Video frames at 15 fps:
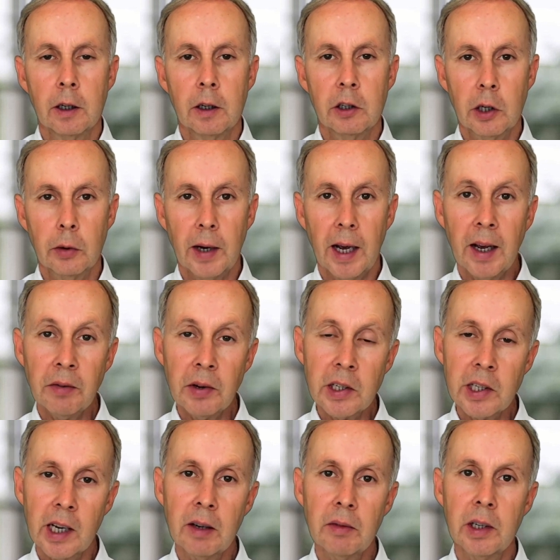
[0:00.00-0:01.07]
So
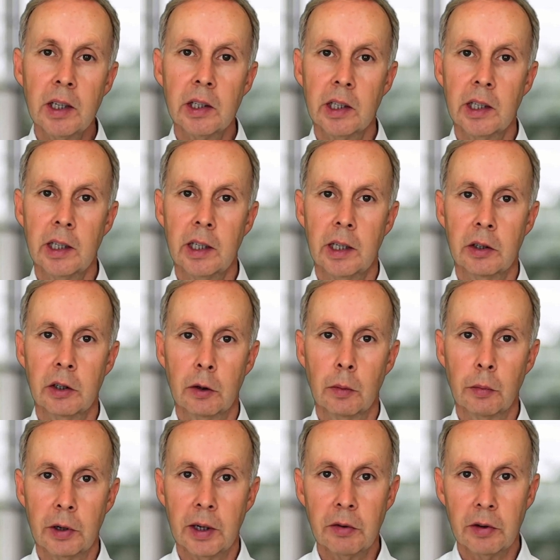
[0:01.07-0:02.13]
FSAVC is an
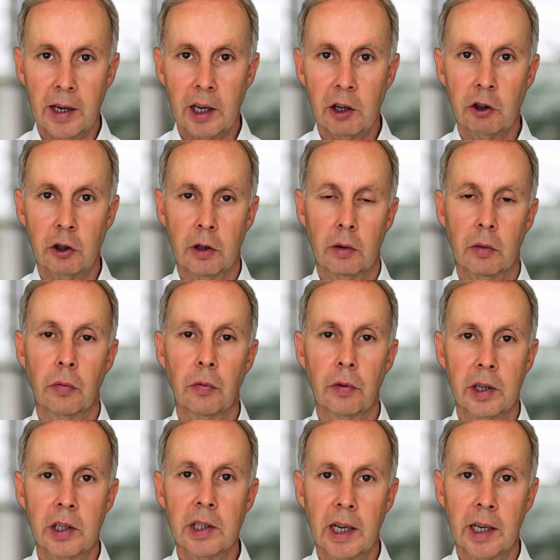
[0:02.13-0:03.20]
abbreviation of
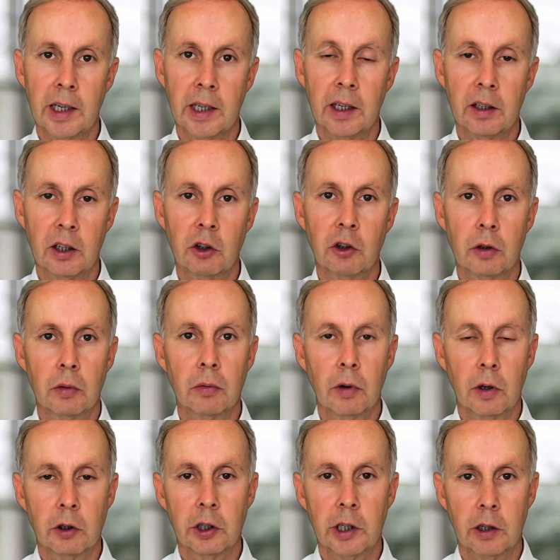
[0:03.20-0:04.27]
Freestanding Additional
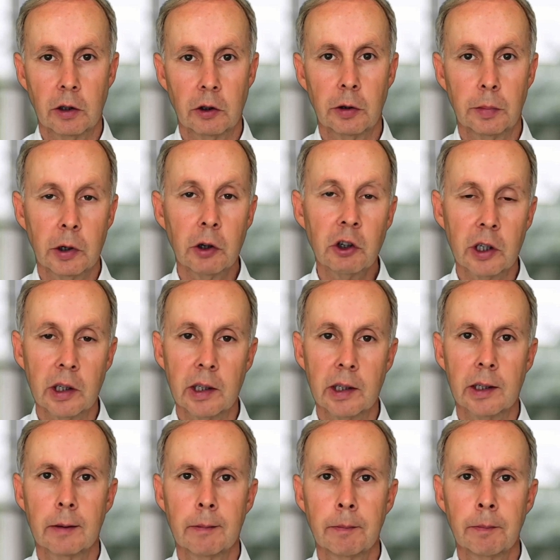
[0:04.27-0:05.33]
Voluntary Contributions.